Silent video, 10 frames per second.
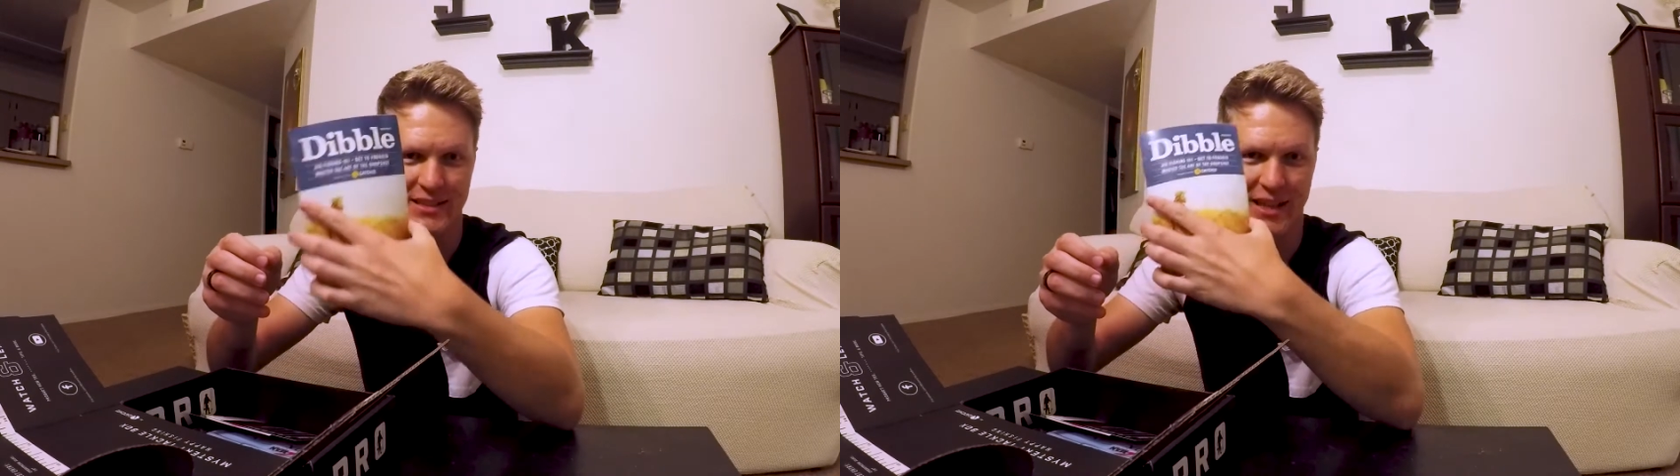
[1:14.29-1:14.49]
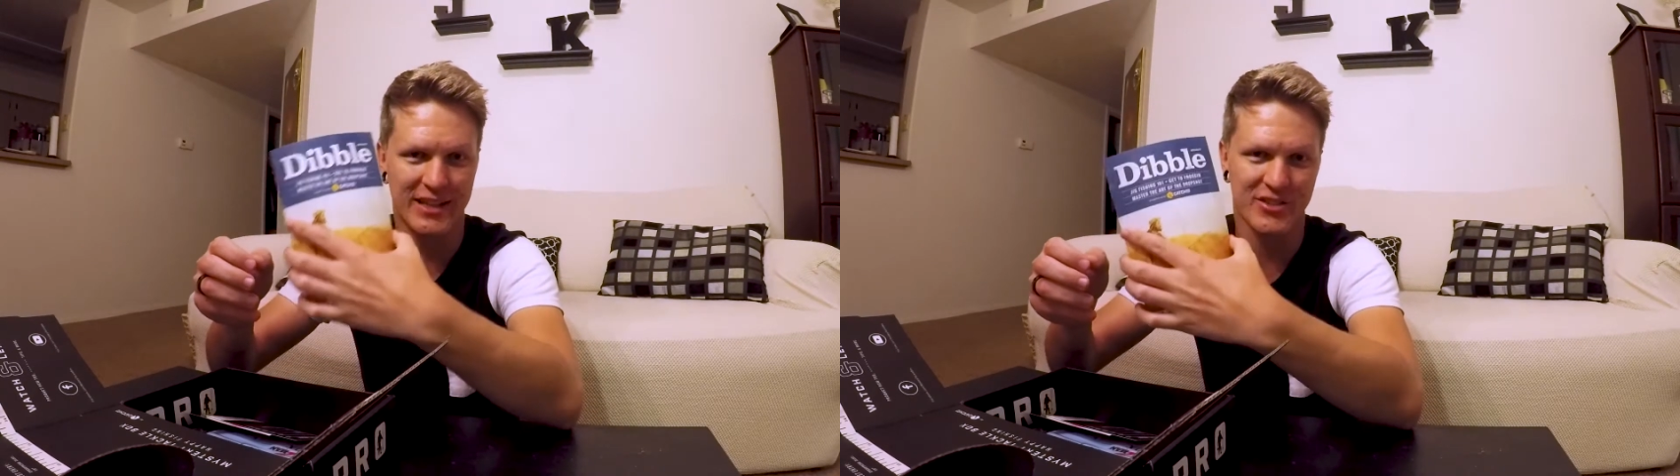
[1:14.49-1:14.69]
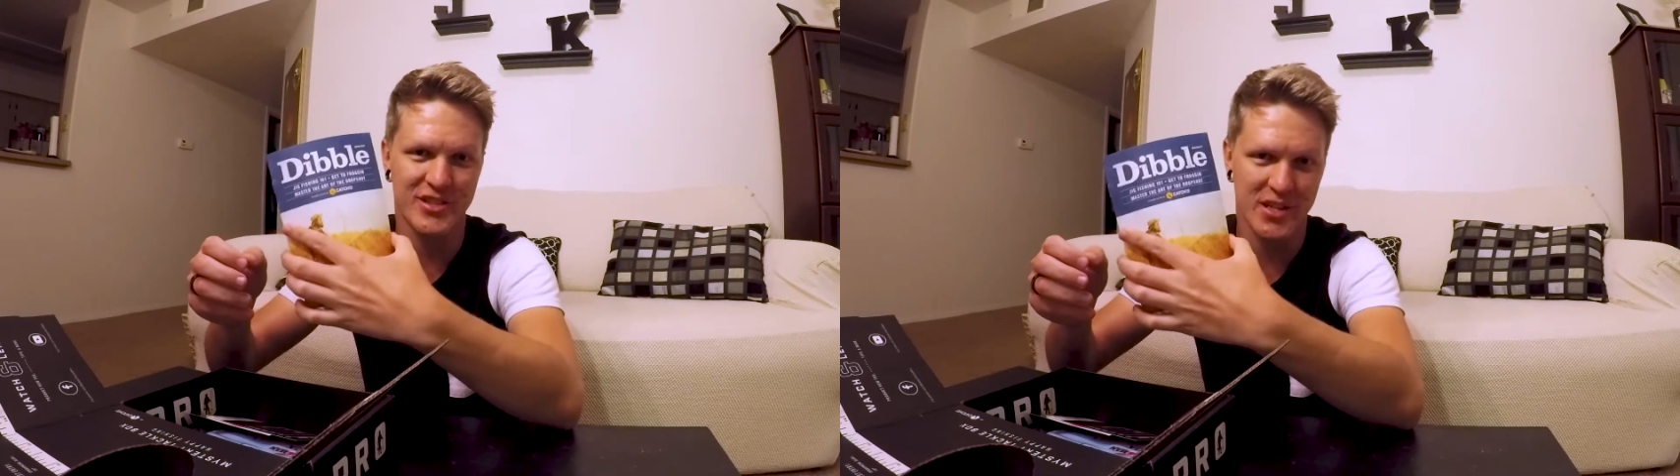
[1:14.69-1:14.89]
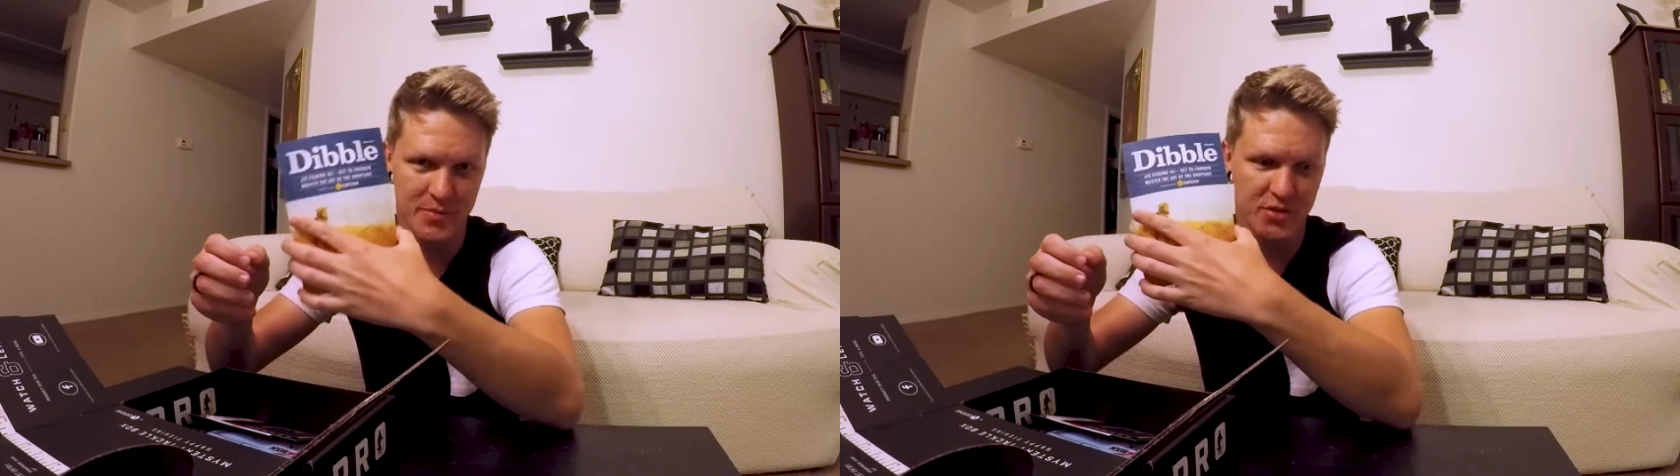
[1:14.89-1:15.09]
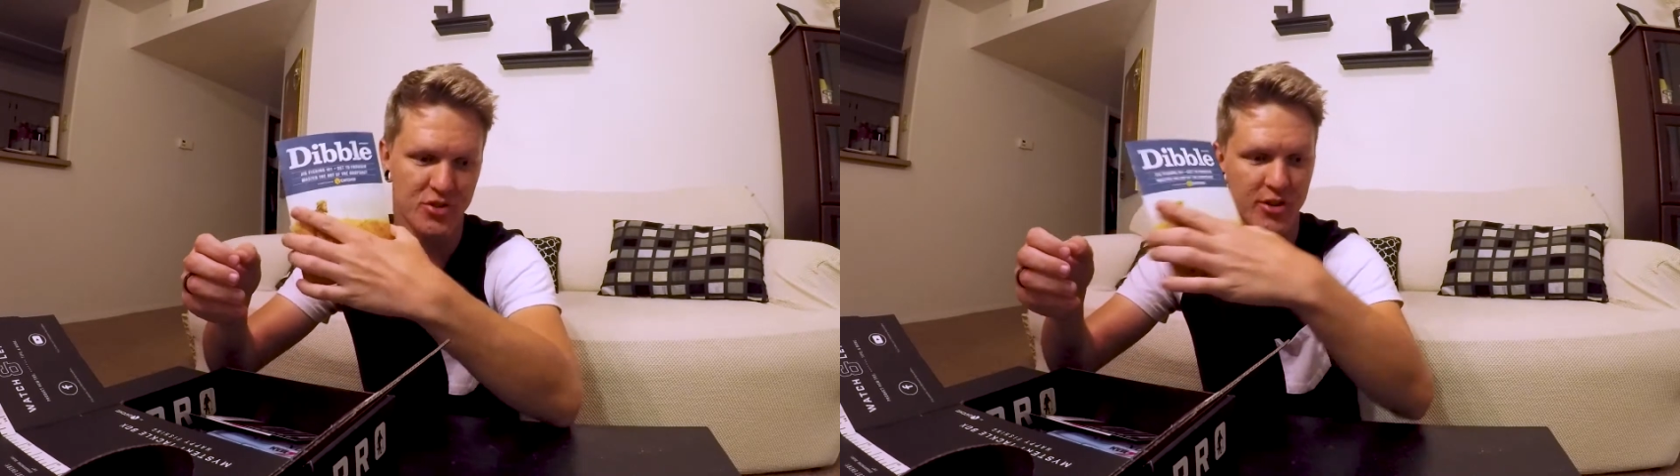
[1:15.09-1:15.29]
You got your tips
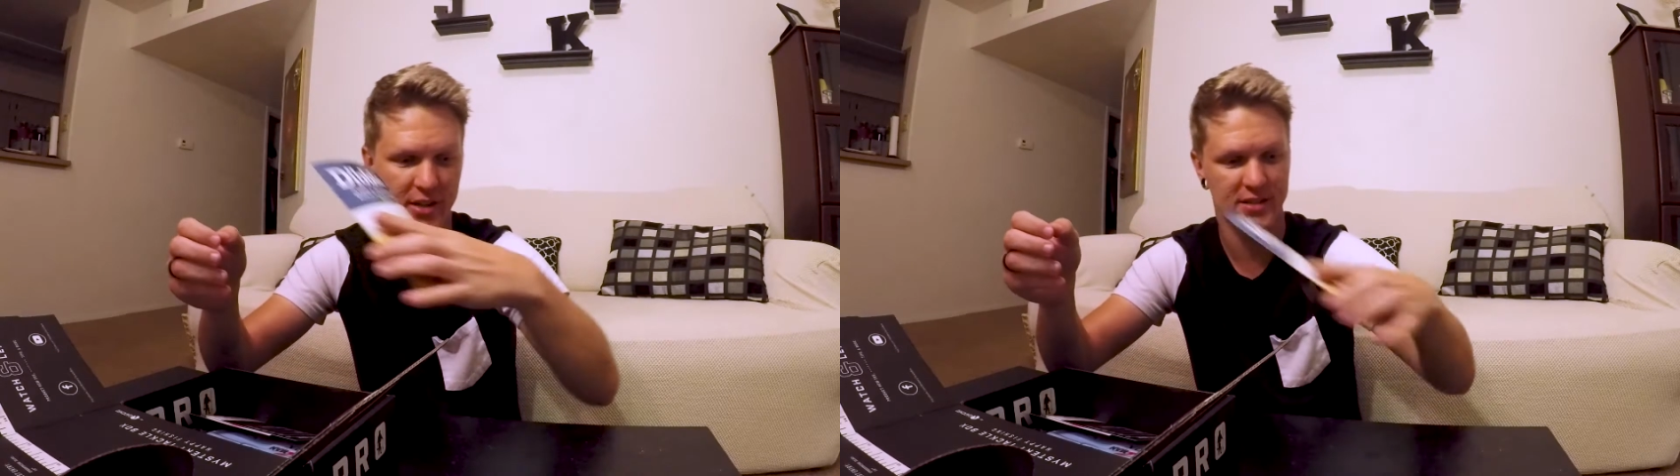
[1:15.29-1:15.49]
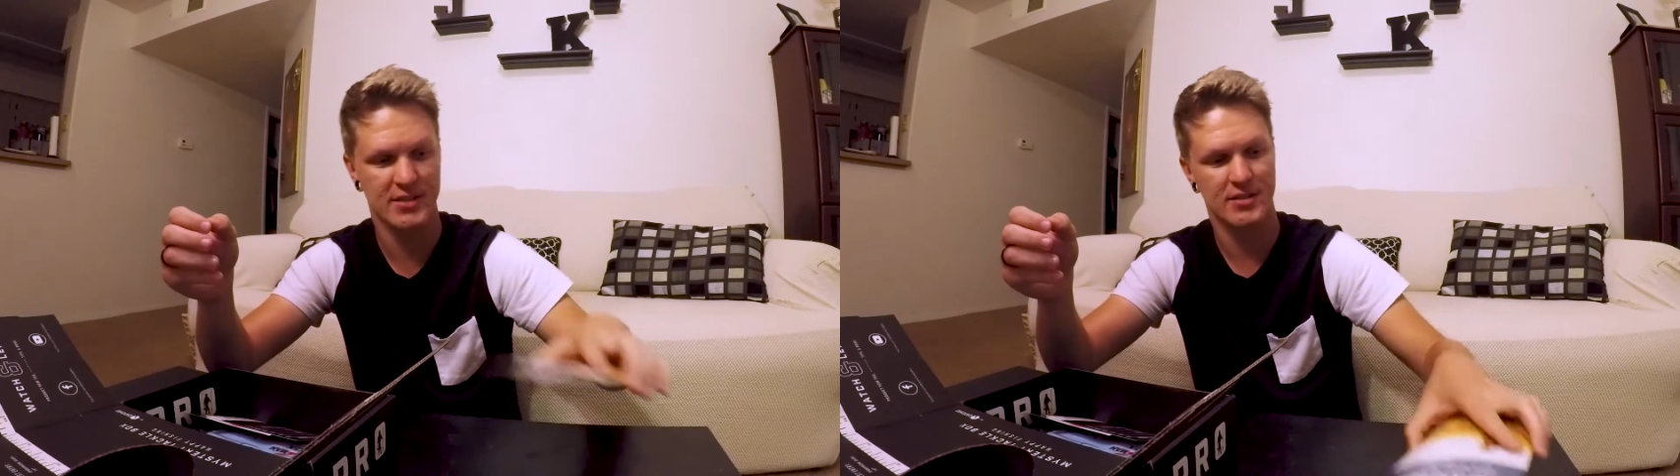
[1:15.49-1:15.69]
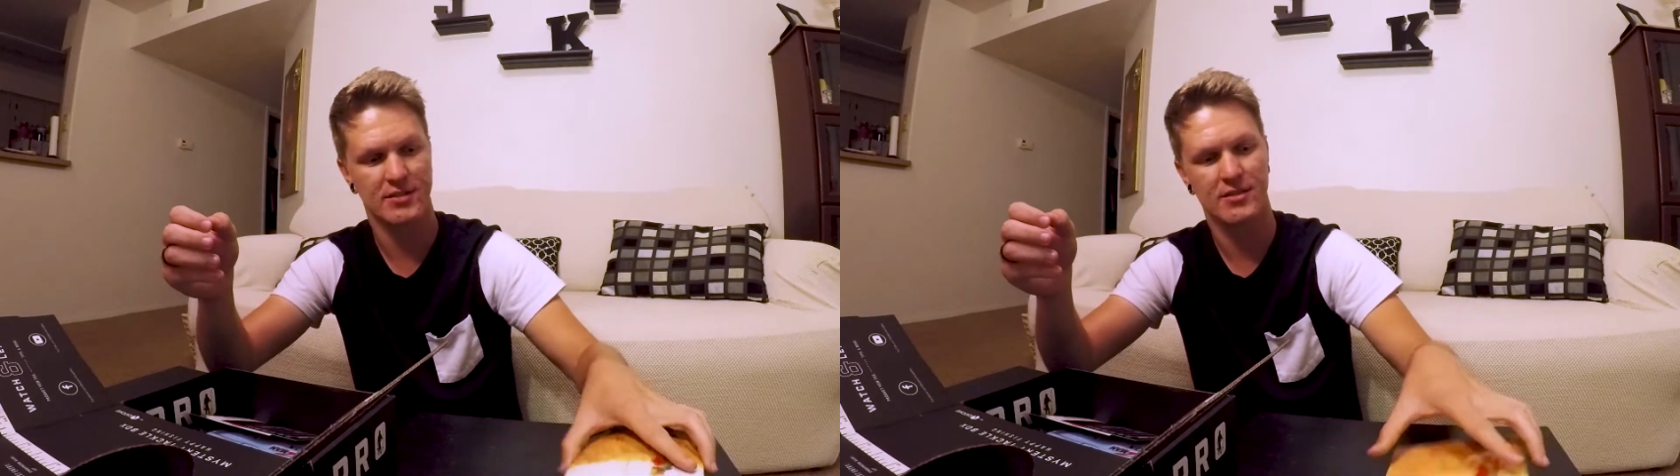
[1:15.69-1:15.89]
and tricks,